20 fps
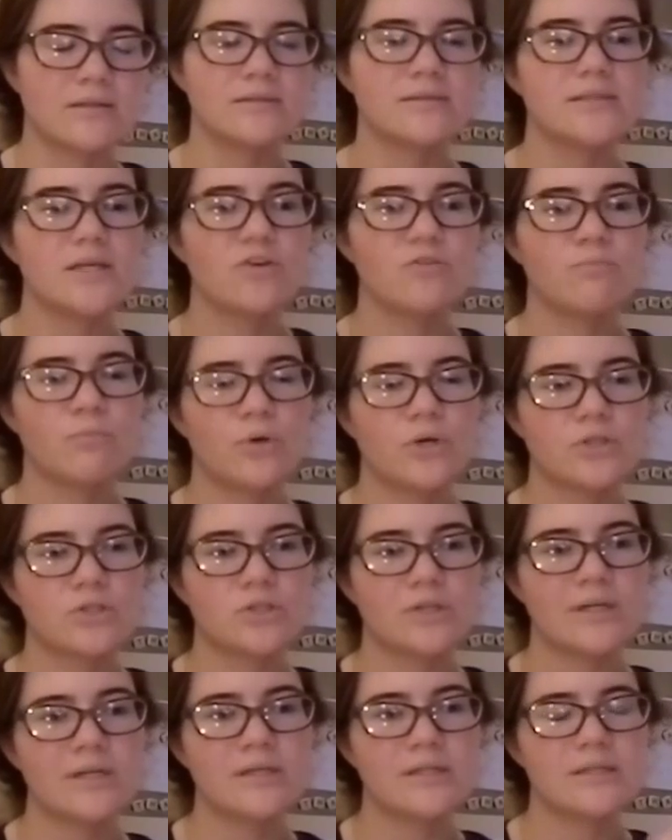
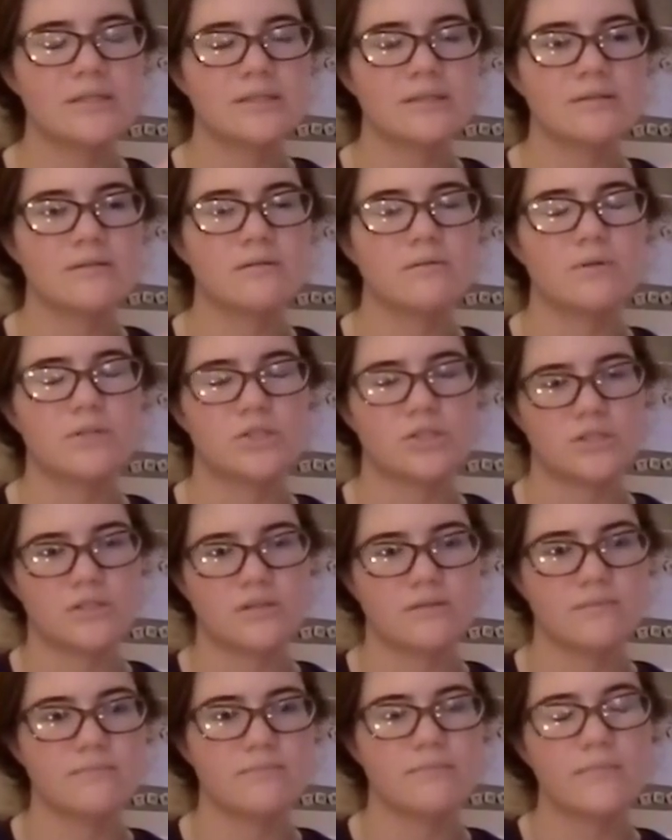self-portrait, which,
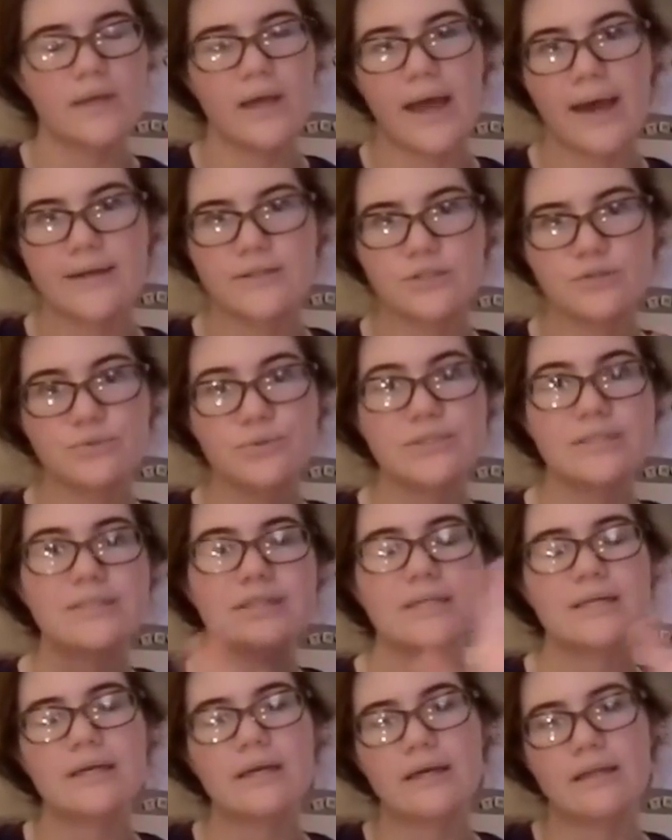as you will
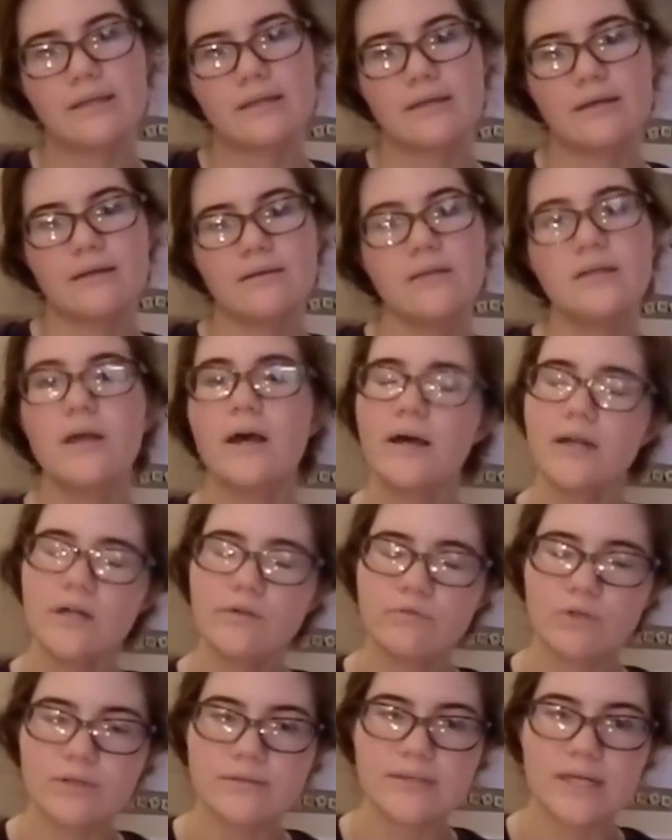see in the end, it kind of
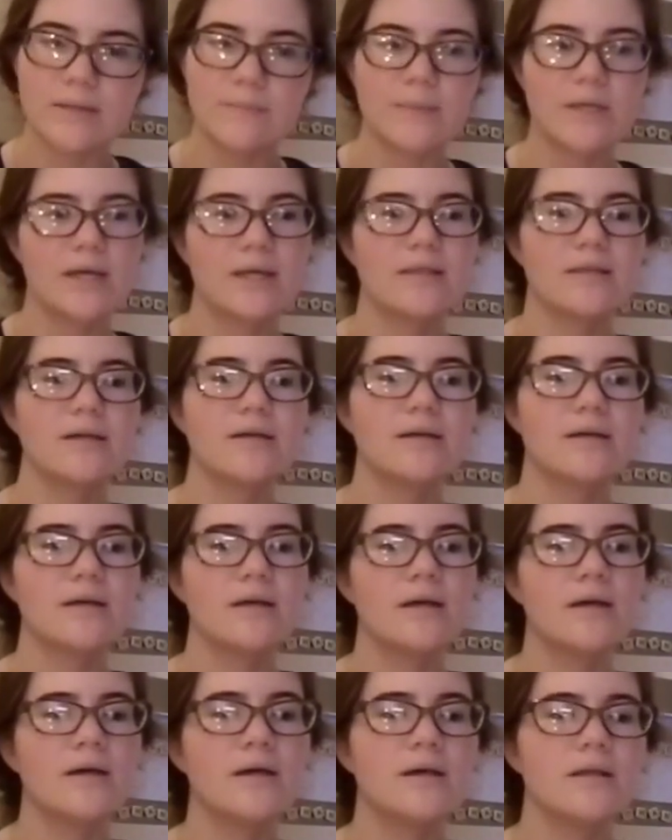looks like me, I think.
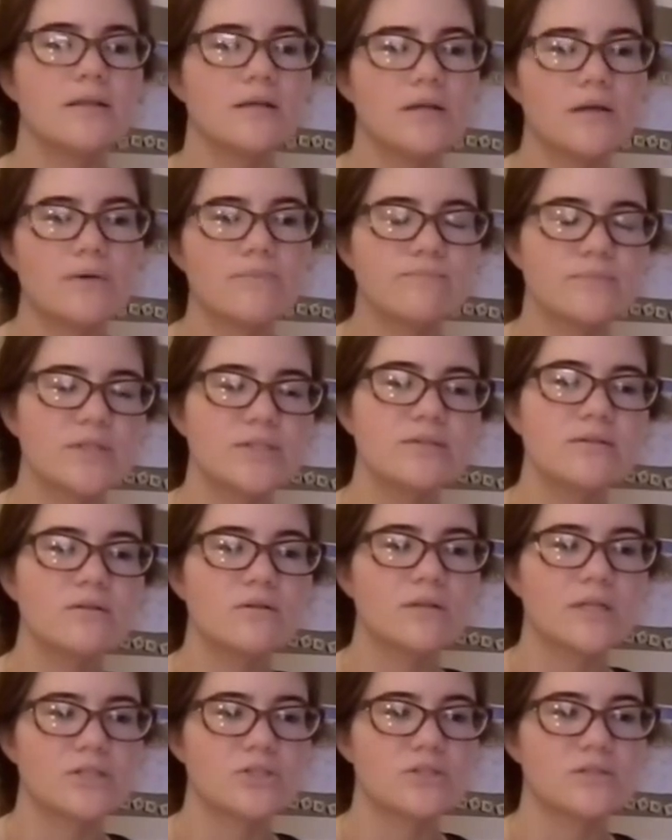There's little
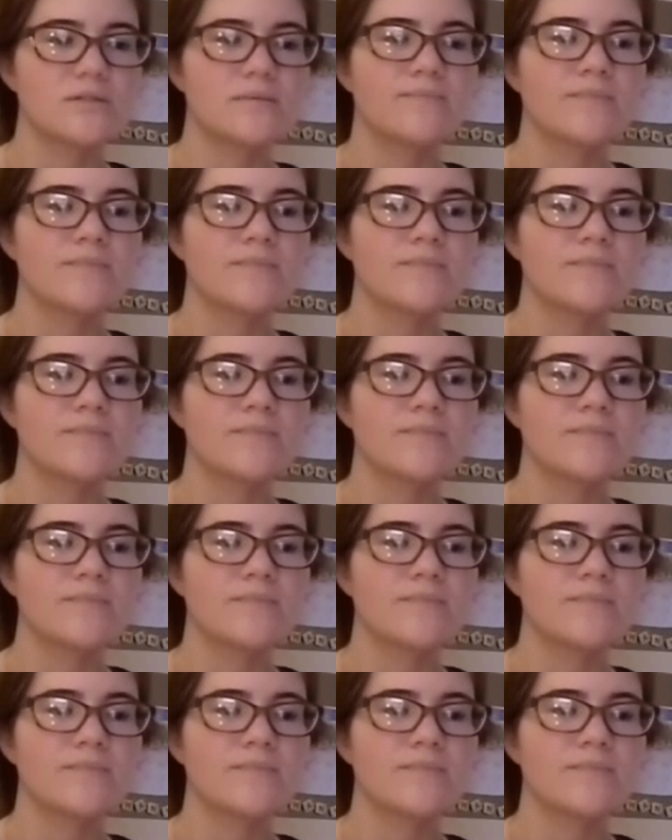glitches.